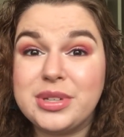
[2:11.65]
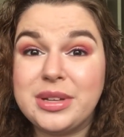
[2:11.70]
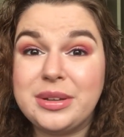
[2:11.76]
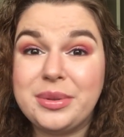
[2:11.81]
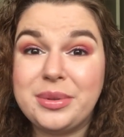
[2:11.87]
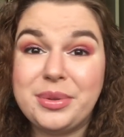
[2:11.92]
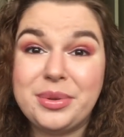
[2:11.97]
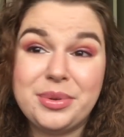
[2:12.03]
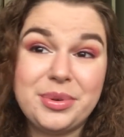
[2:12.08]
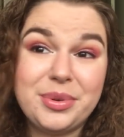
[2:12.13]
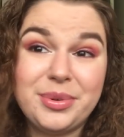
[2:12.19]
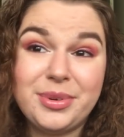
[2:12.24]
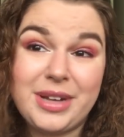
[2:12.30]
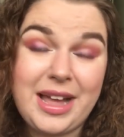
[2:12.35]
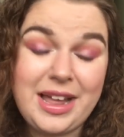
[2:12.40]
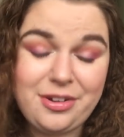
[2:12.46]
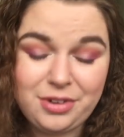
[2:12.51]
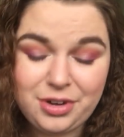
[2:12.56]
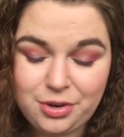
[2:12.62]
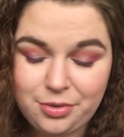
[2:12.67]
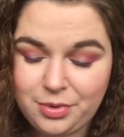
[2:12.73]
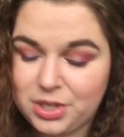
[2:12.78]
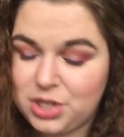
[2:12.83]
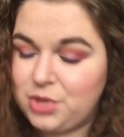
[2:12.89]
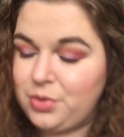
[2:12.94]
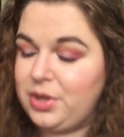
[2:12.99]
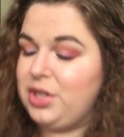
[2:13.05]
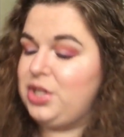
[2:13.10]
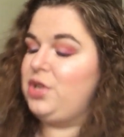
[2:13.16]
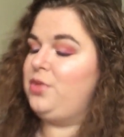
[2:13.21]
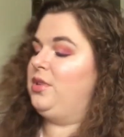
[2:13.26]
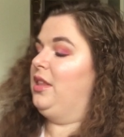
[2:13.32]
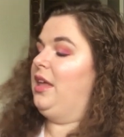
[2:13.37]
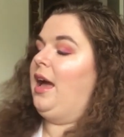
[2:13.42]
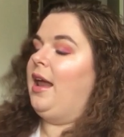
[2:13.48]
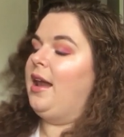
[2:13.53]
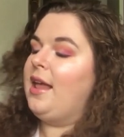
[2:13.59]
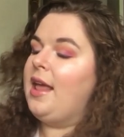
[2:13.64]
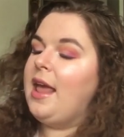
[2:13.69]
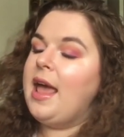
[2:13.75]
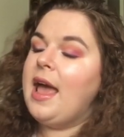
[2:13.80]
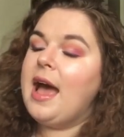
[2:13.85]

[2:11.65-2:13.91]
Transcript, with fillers: So I don't know what you want to do with that.